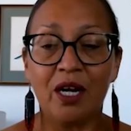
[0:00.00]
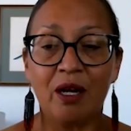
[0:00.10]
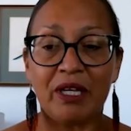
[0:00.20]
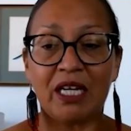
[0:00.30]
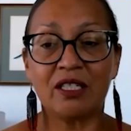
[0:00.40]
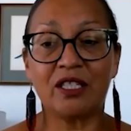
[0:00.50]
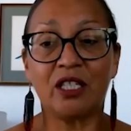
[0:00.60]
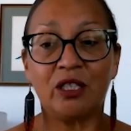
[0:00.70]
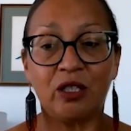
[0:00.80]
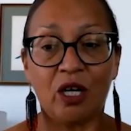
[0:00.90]
because the
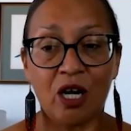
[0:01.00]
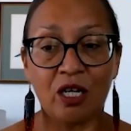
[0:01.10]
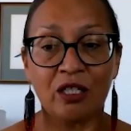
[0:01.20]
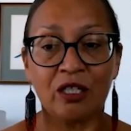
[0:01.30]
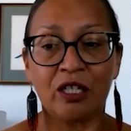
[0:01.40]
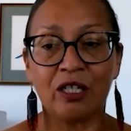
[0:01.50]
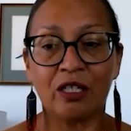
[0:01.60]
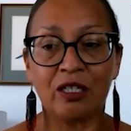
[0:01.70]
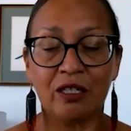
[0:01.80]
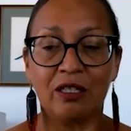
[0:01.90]

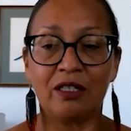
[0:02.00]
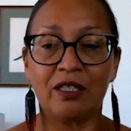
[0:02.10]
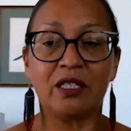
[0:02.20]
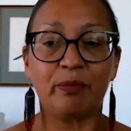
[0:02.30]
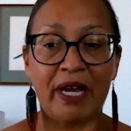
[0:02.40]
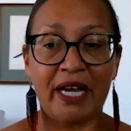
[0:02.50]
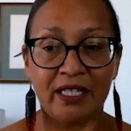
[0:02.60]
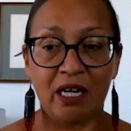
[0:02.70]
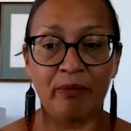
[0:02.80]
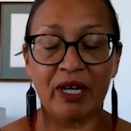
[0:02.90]
longer this
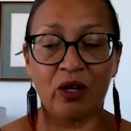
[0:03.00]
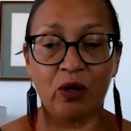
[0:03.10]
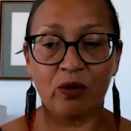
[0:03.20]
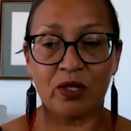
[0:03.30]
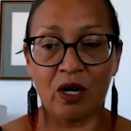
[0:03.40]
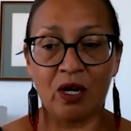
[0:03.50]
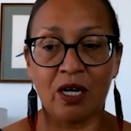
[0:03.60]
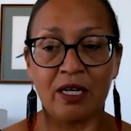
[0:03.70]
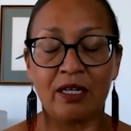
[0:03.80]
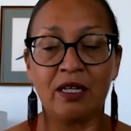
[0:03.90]
pandemic goes
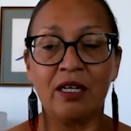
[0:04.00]
on,